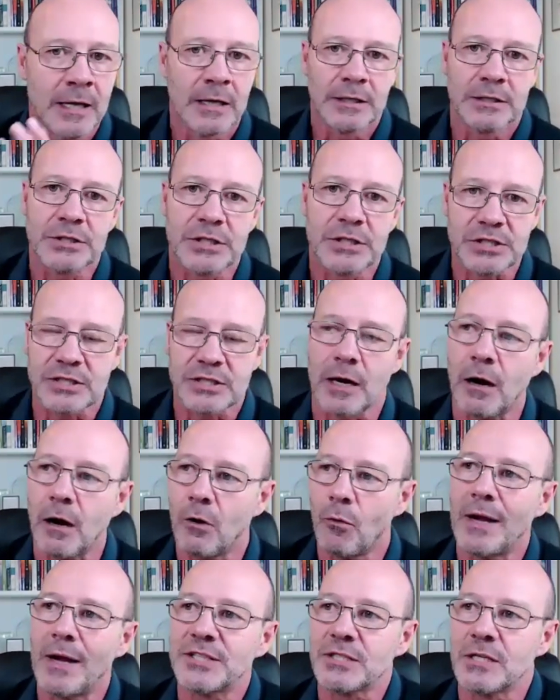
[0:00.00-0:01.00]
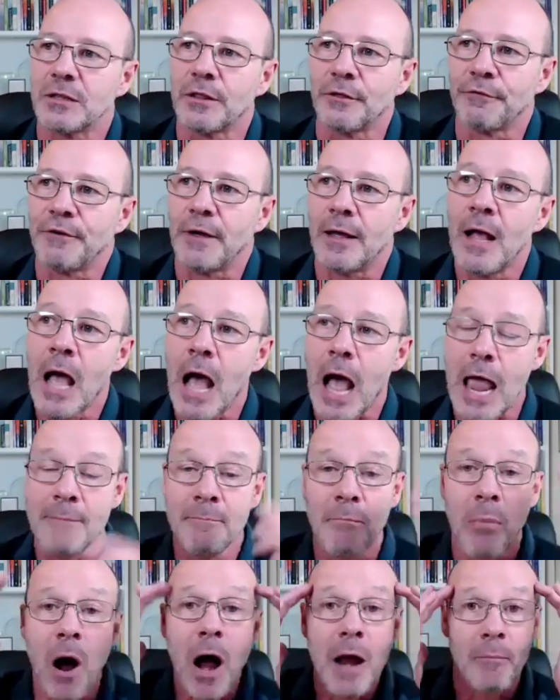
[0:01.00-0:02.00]
She said, I arrested the fit.
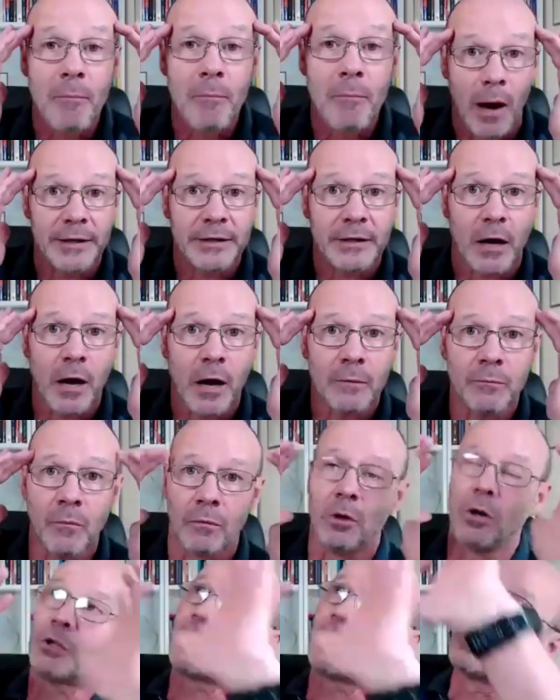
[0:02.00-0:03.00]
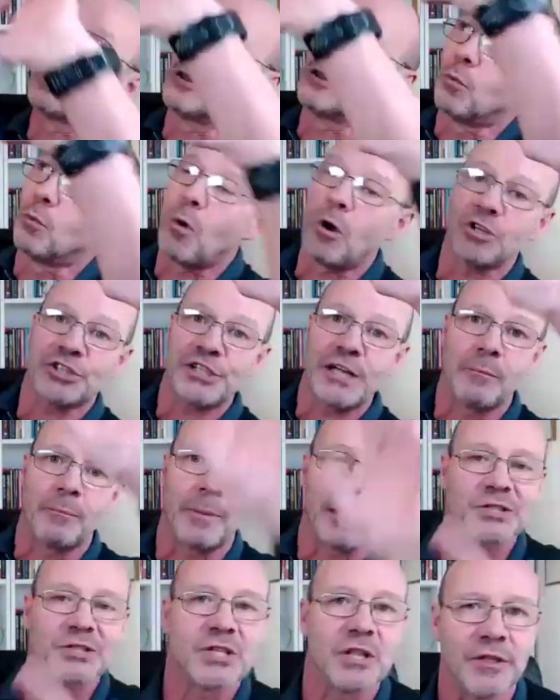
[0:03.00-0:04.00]
In my mind, I'm looking at the wash hand
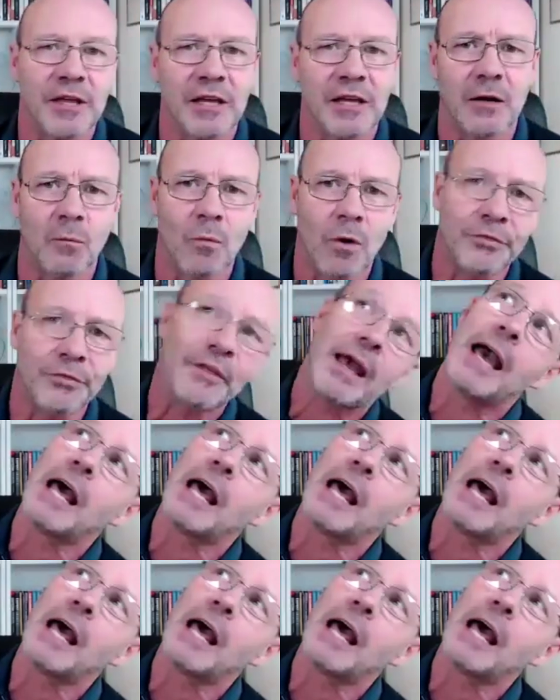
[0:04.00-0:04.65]
basin thinking, what the